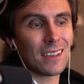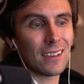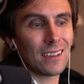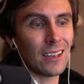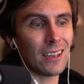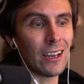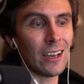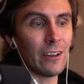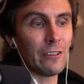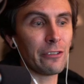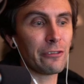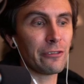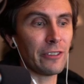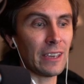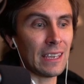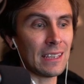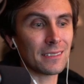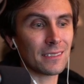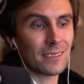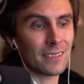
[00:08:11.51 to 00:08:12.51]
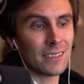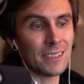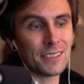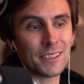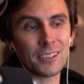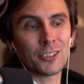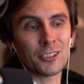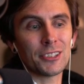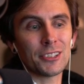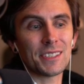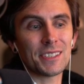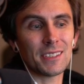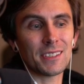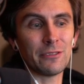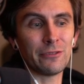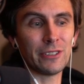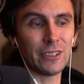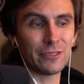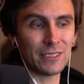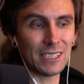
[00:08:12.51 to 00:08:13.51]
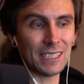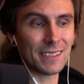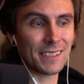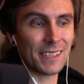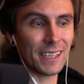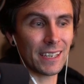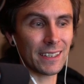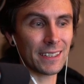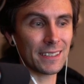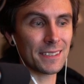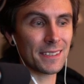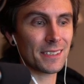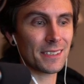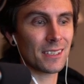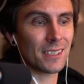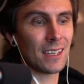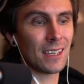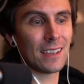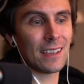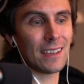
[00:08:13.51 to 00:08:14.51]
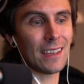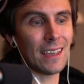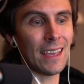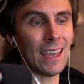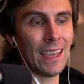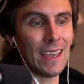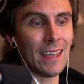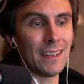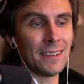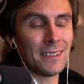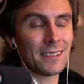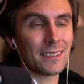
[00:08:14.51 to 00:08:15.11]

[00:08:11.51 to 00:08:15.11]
Feint is increased to 15 seconds, and